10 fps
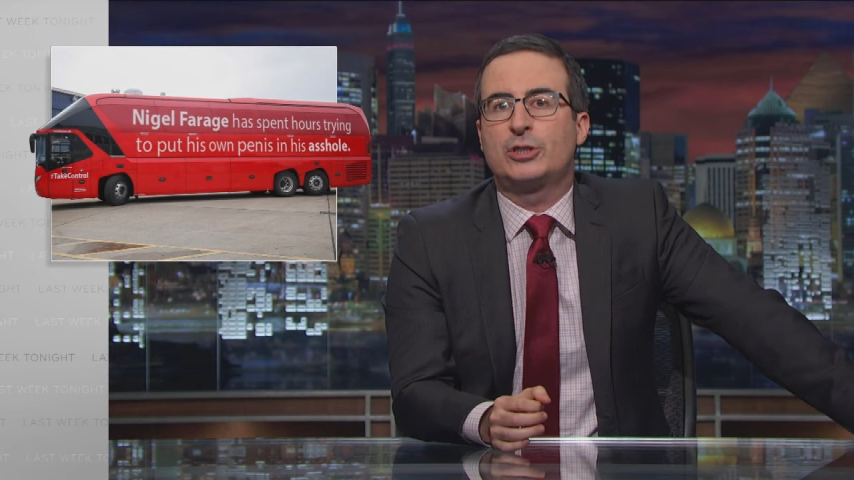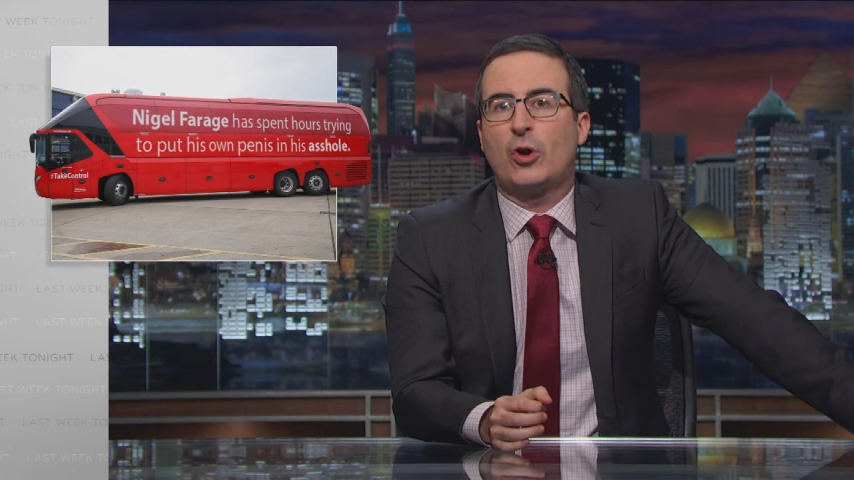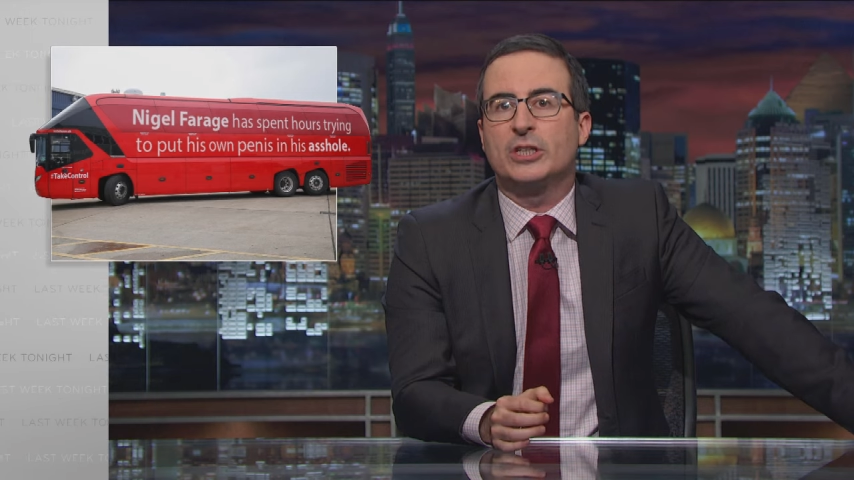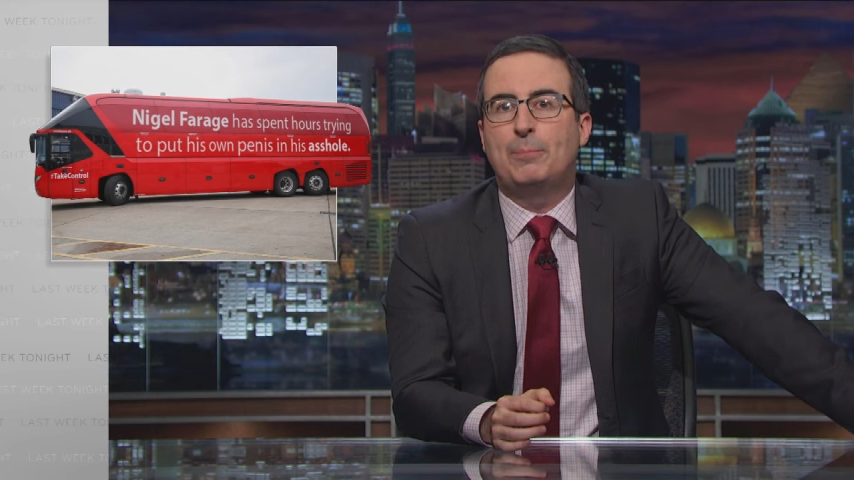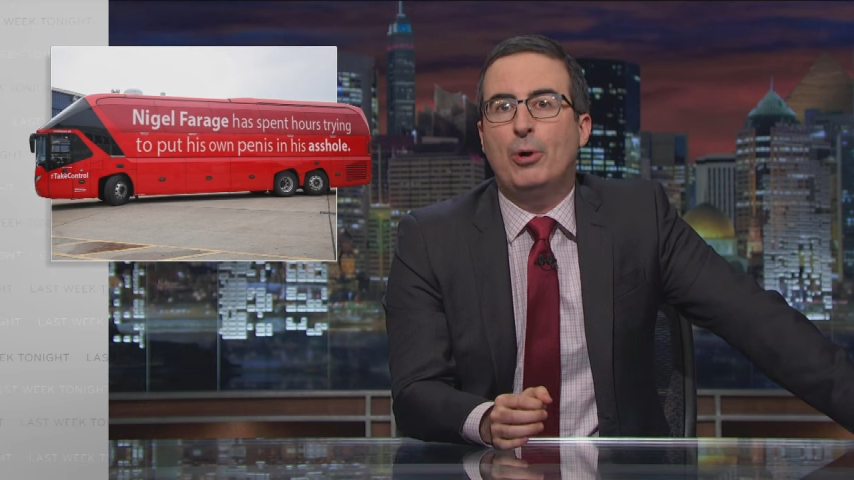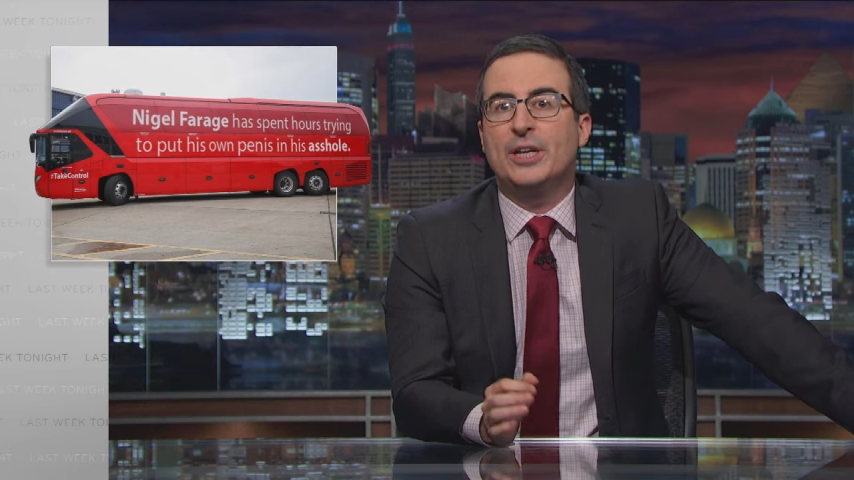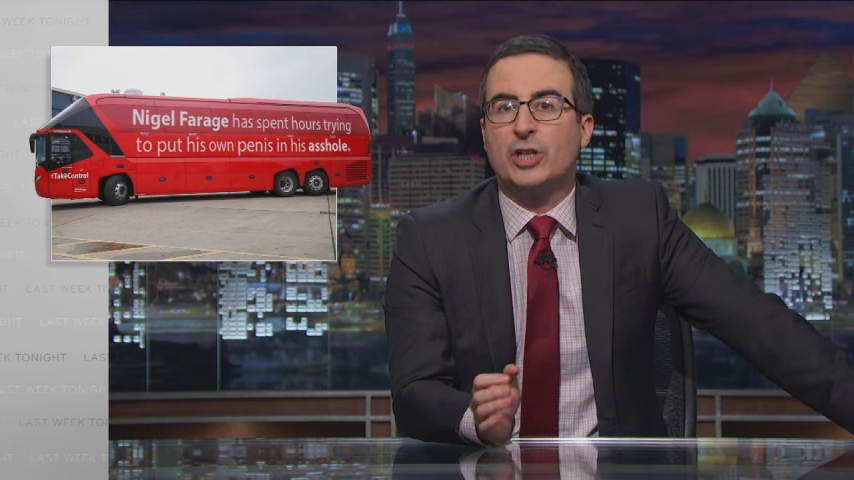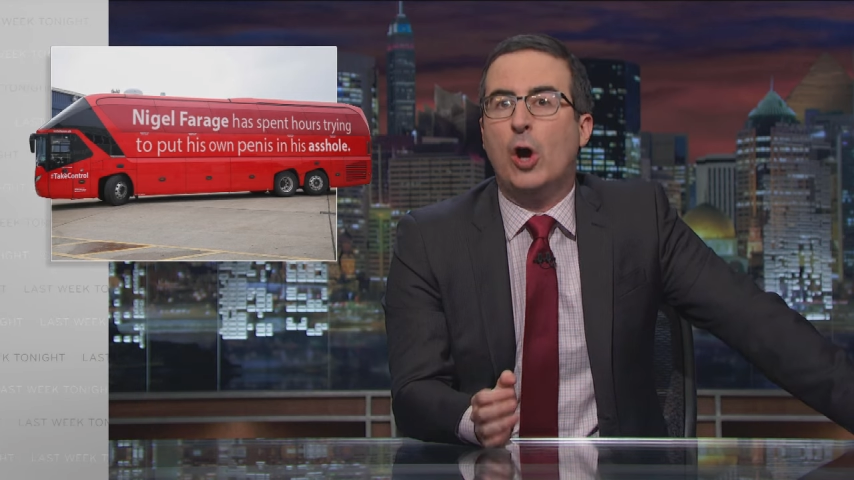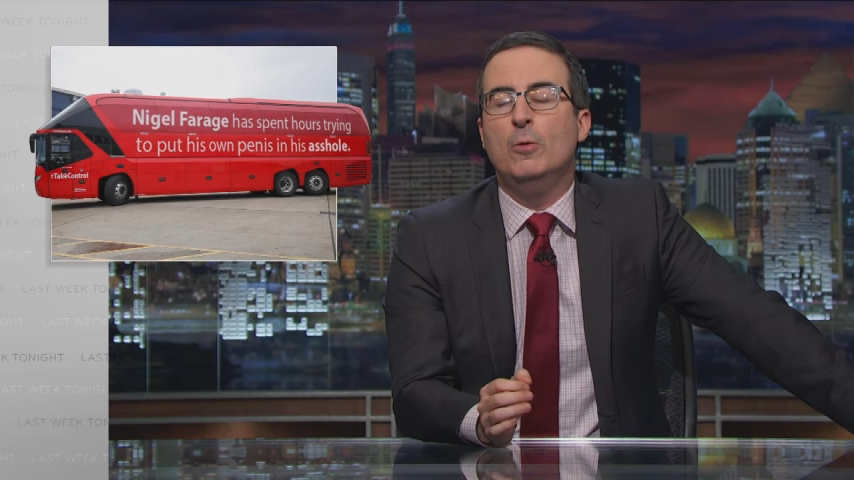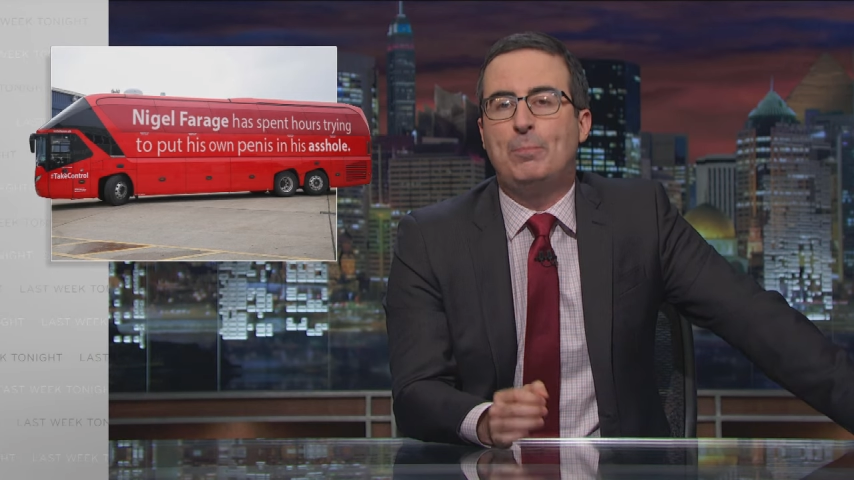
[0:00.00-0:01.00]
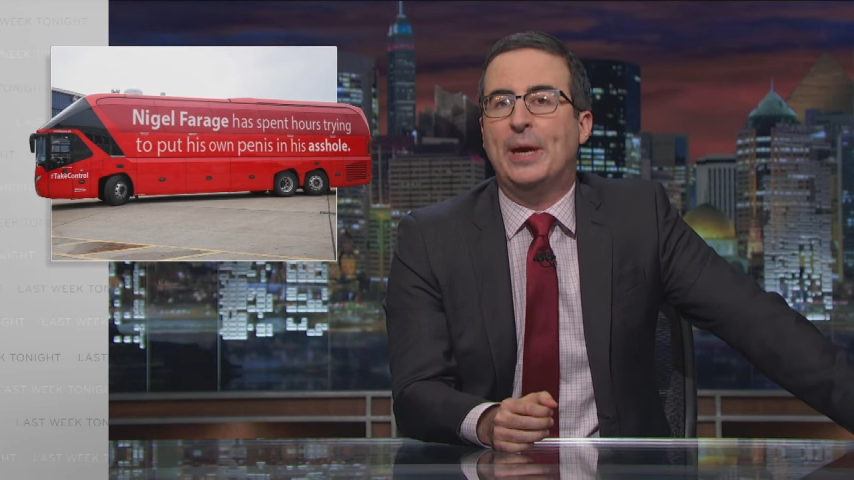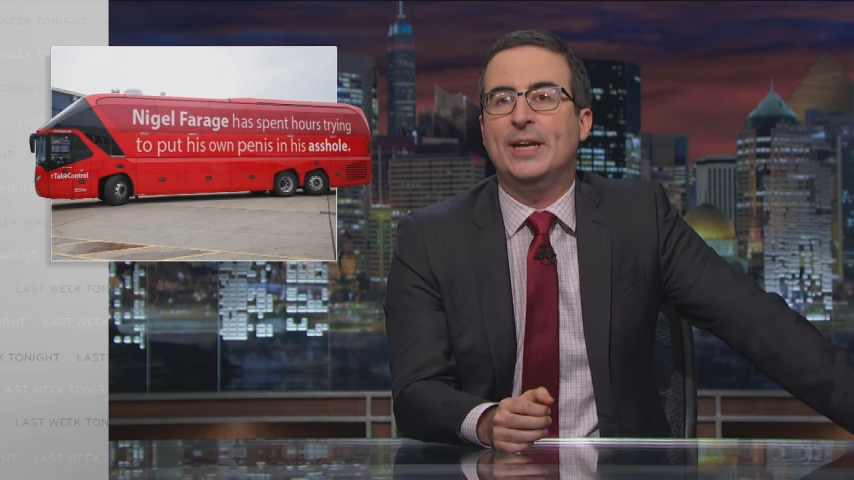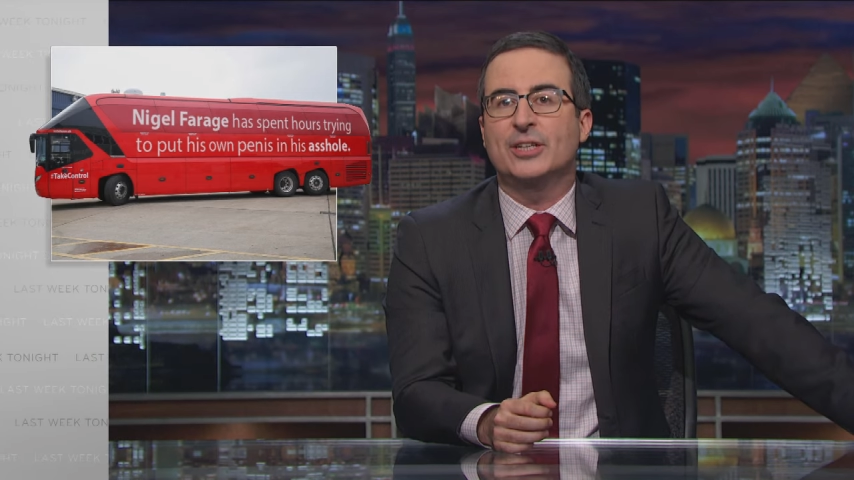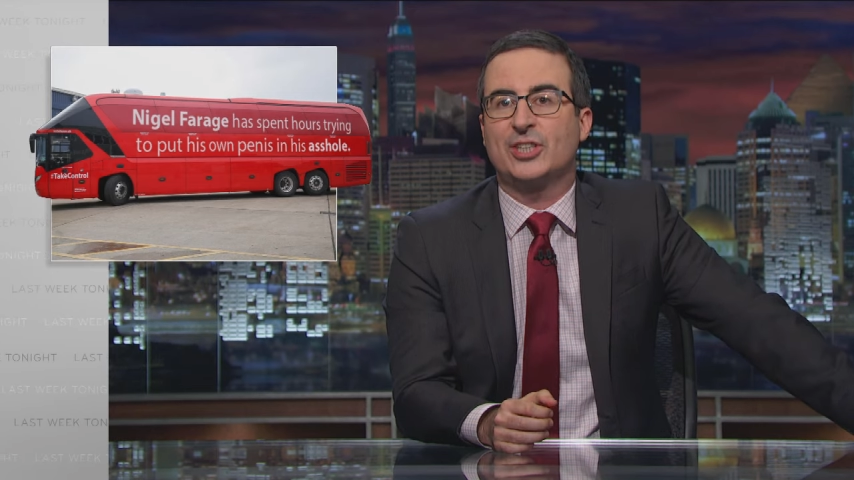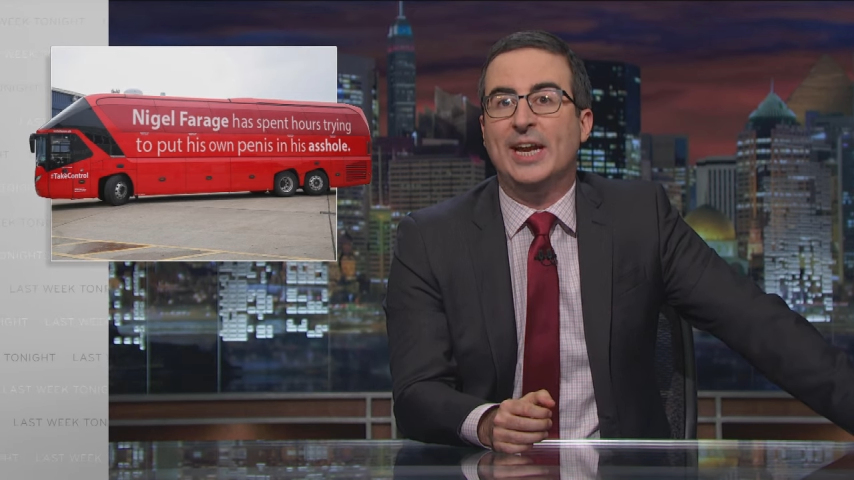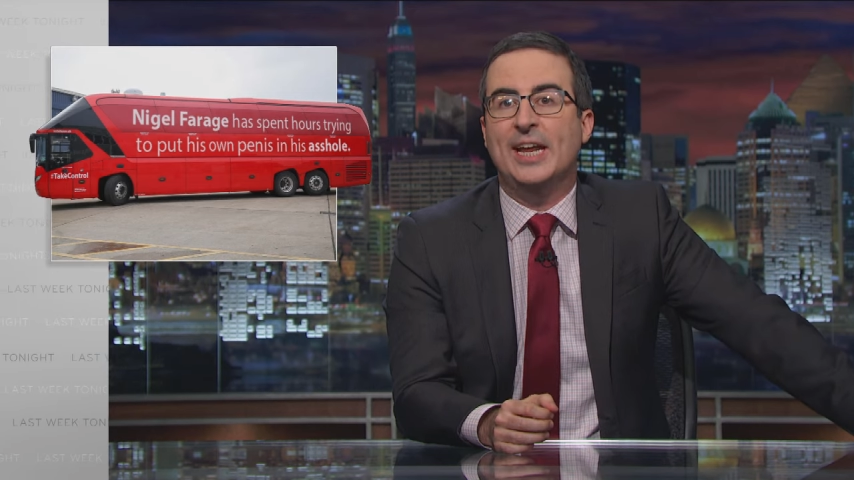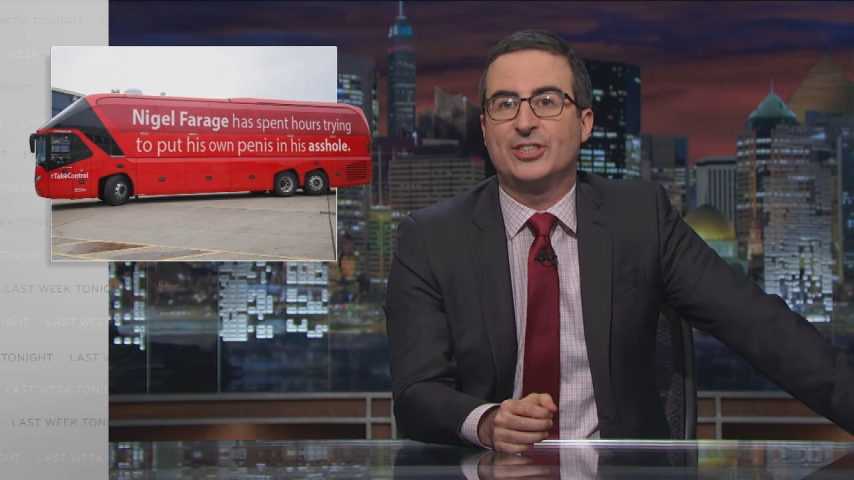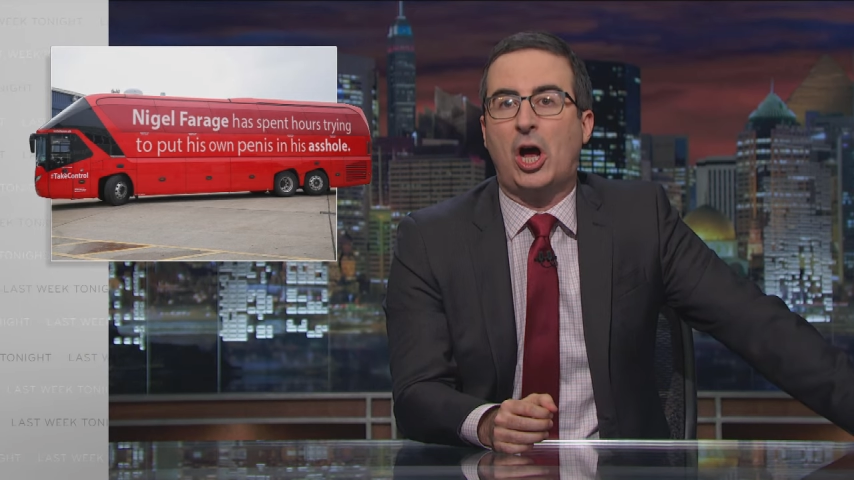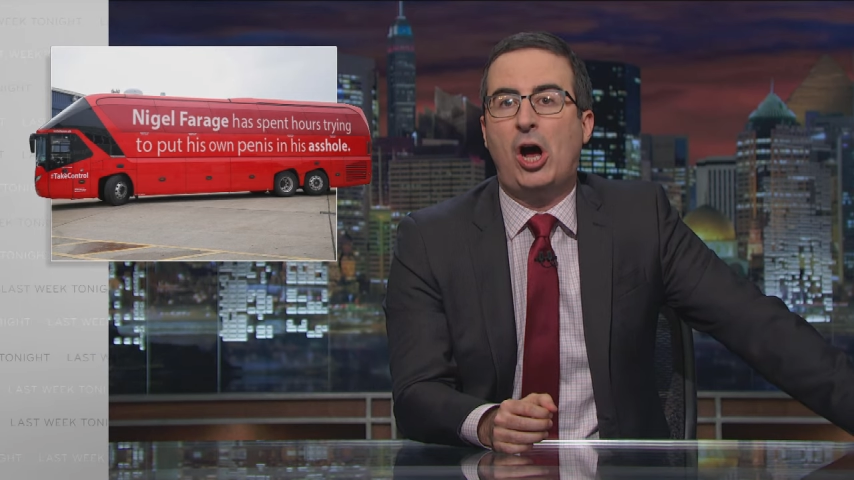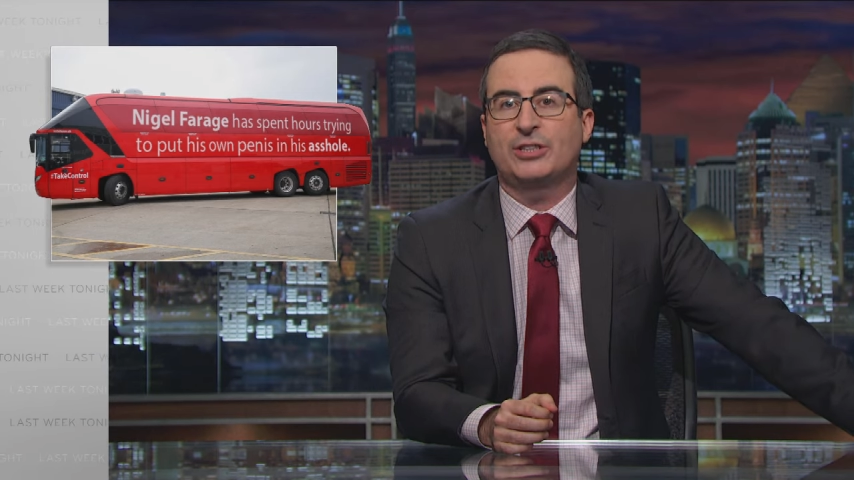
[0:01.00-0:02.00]
trying to put his own penis in
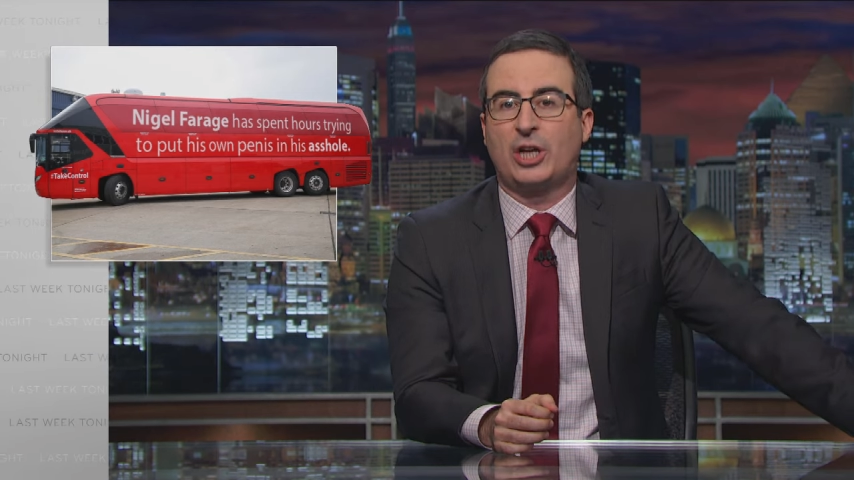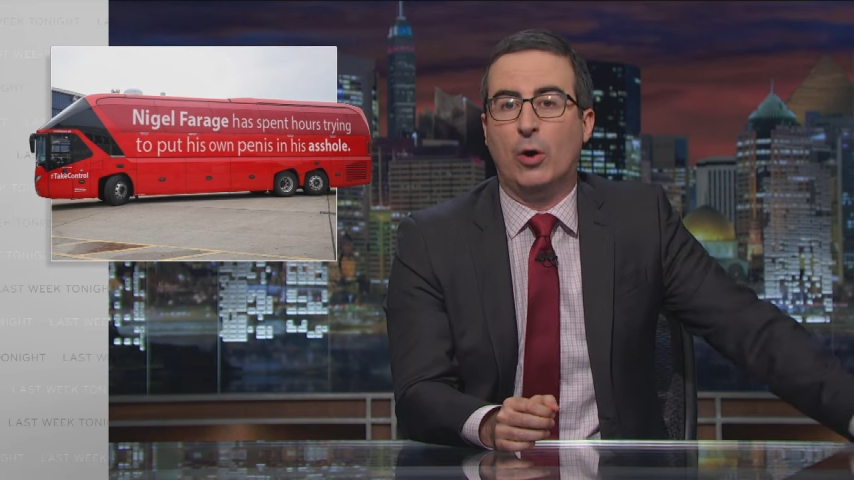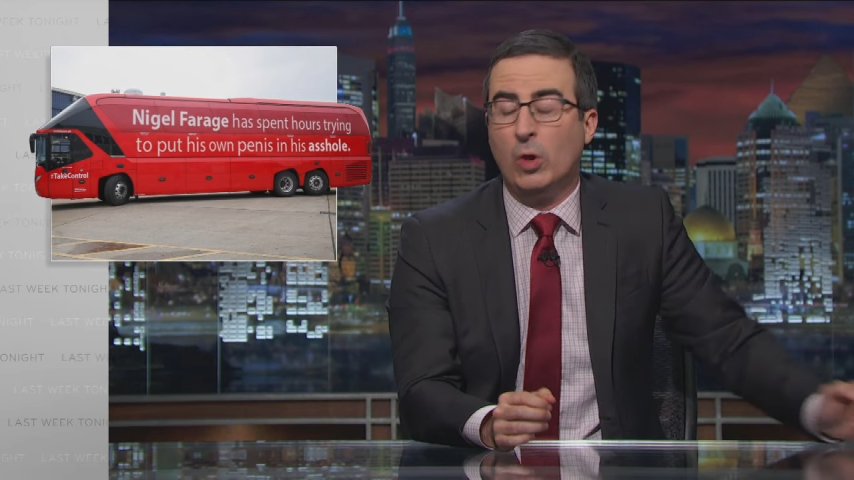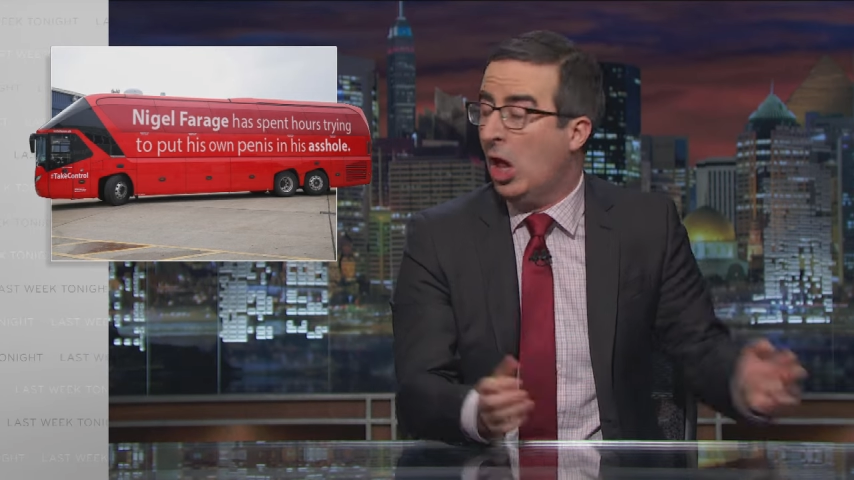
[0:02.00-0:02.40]
his arsehole."